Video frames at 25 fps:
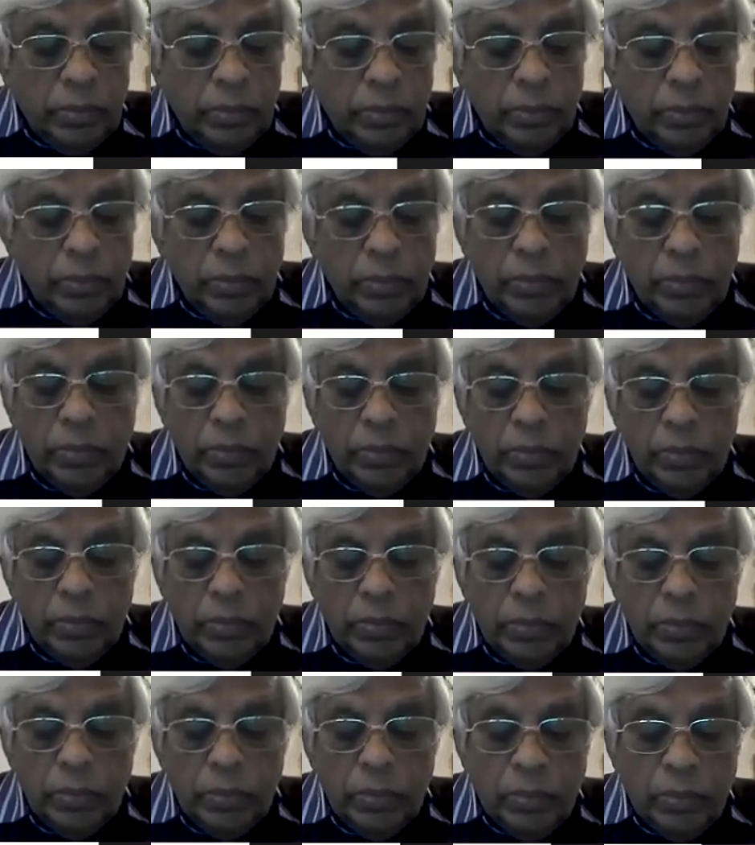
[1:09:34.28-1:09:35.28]
Where are the
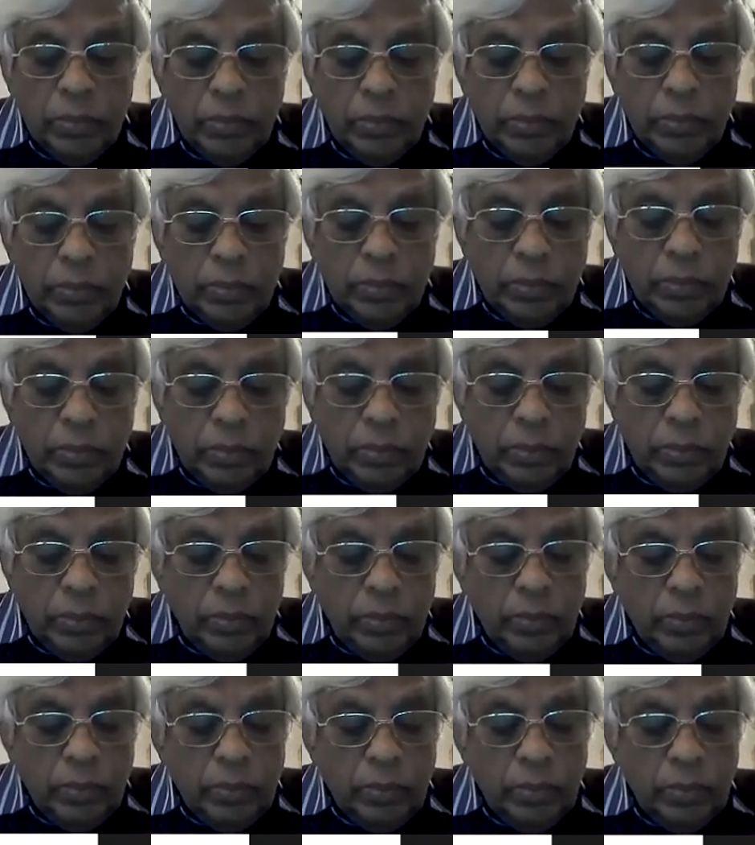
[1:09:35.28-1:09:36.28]
thumbs?
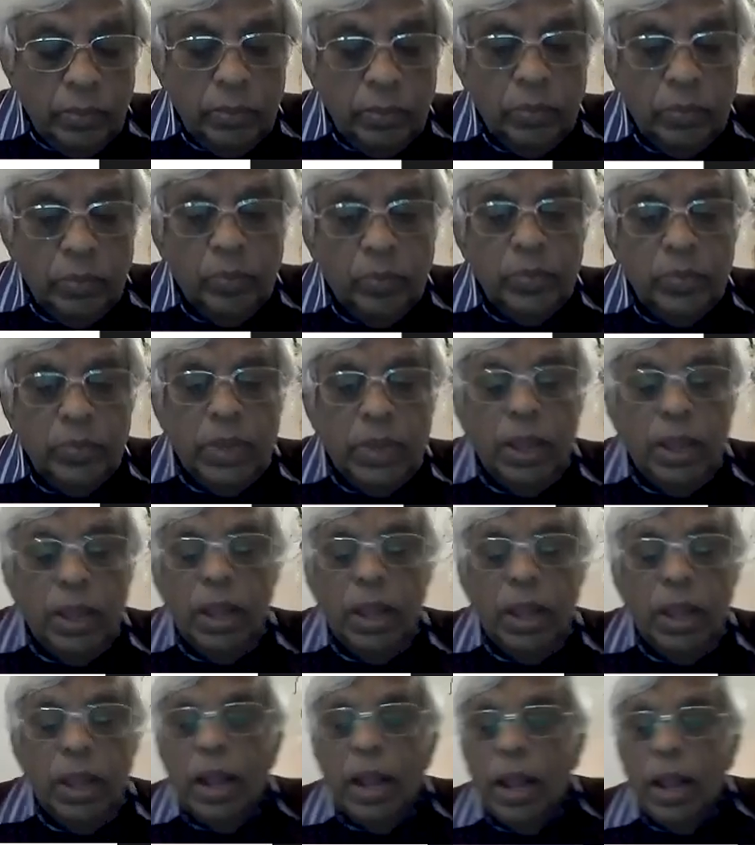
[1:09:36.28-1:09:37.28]
You don't understand,
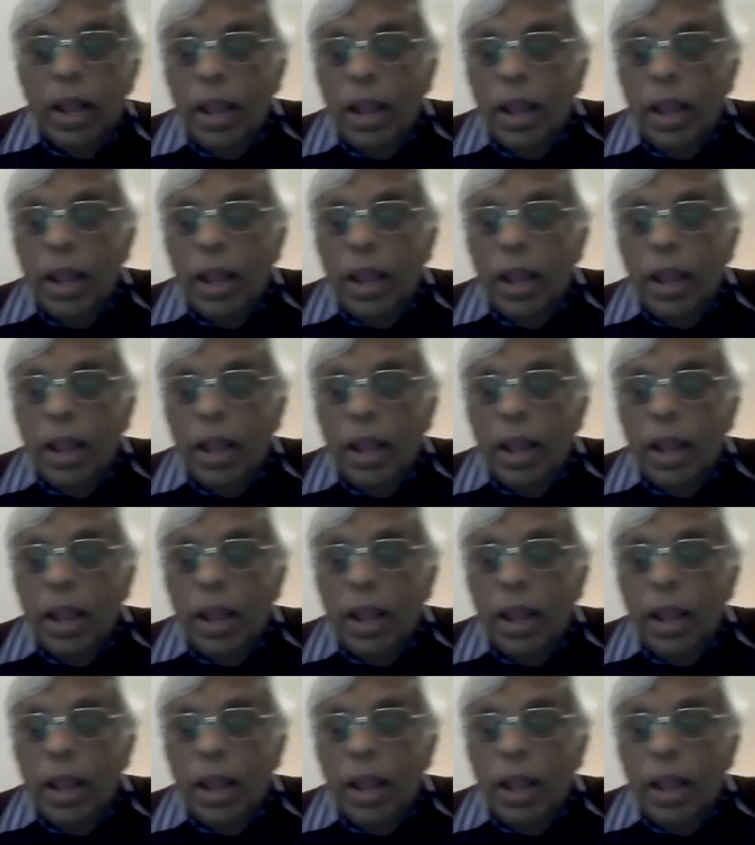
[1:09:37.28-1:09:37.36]
people?